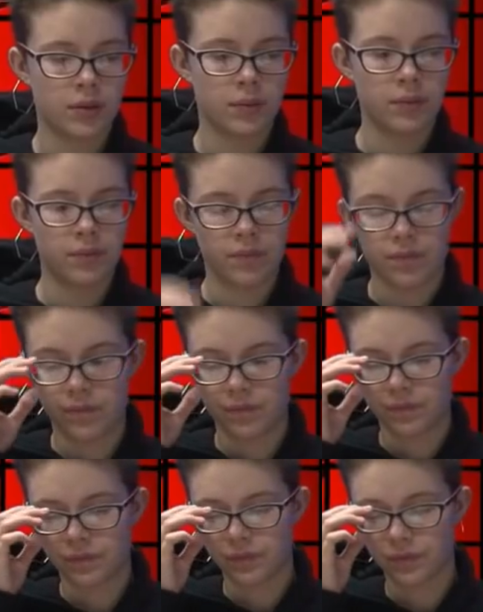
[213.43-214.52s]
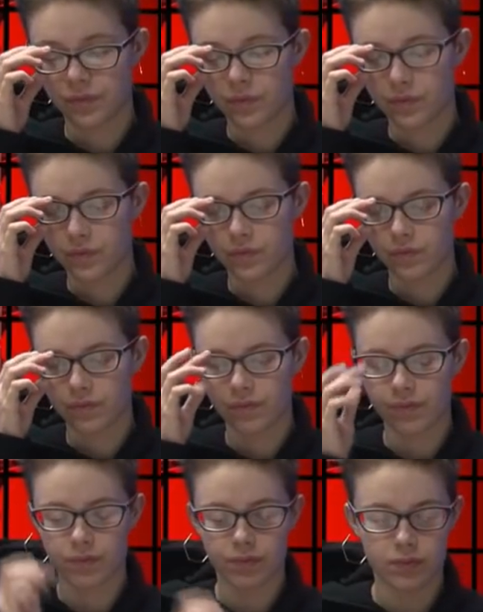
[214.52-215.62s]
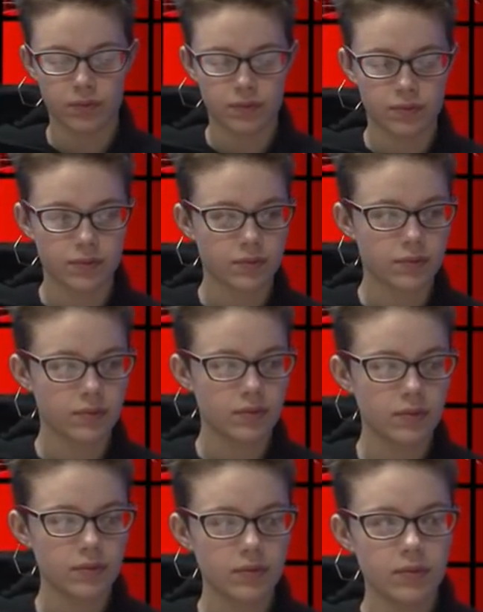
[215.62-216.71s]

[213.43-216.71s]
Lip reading: The person shown says nothing.